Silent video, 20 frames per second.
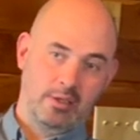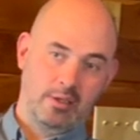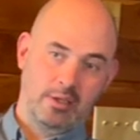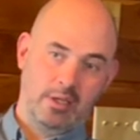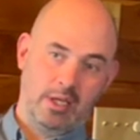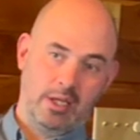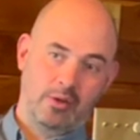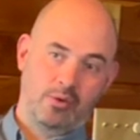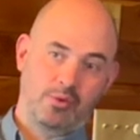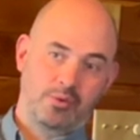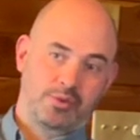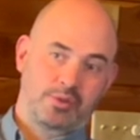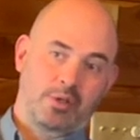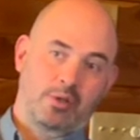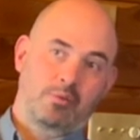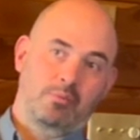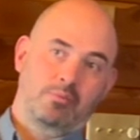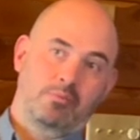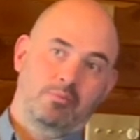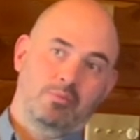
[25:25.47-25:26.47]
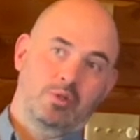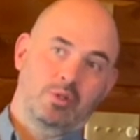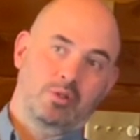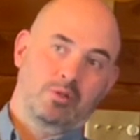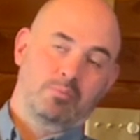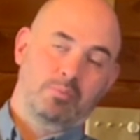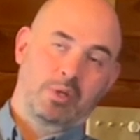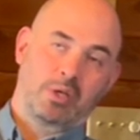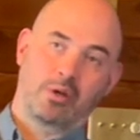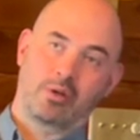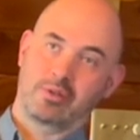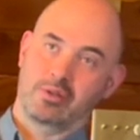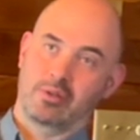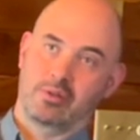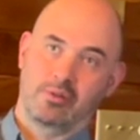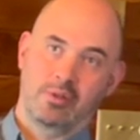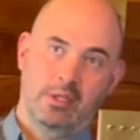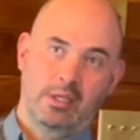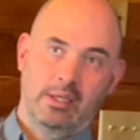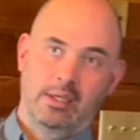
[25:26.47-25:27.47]
And also just because,
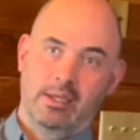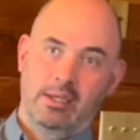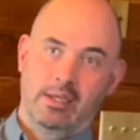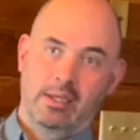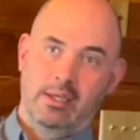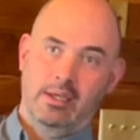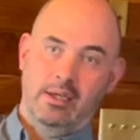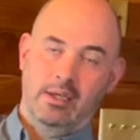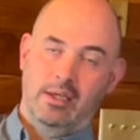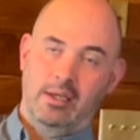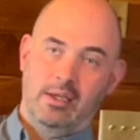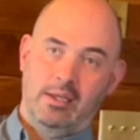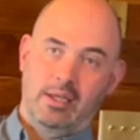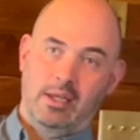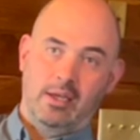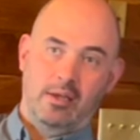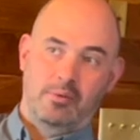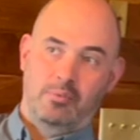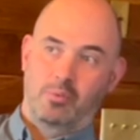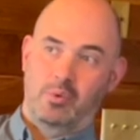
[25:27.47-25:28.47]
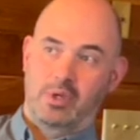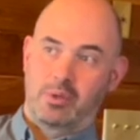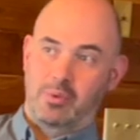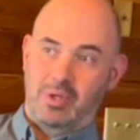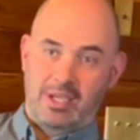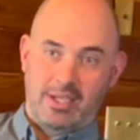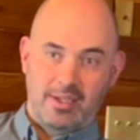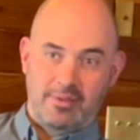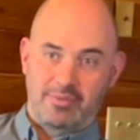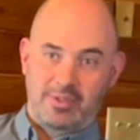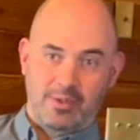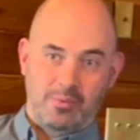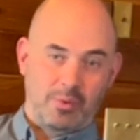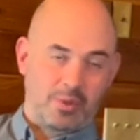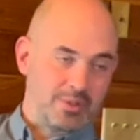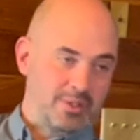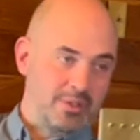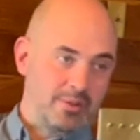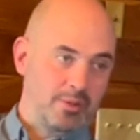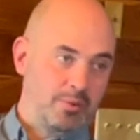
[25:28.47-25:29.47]
yeah, where we lived, it
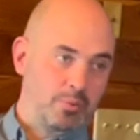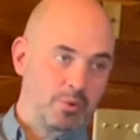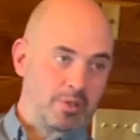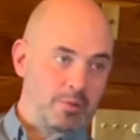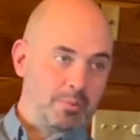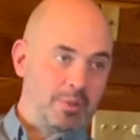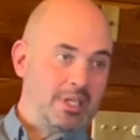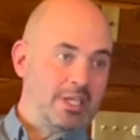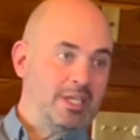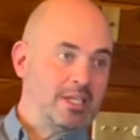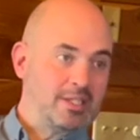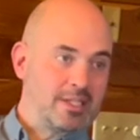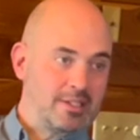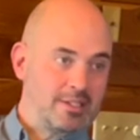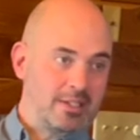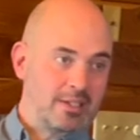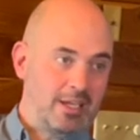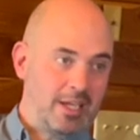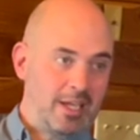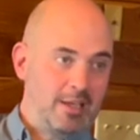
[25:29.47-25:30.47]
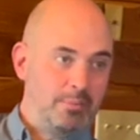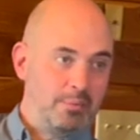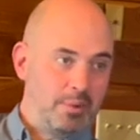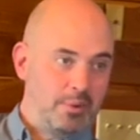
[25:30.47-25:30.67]
wouldn't have been easy to keep.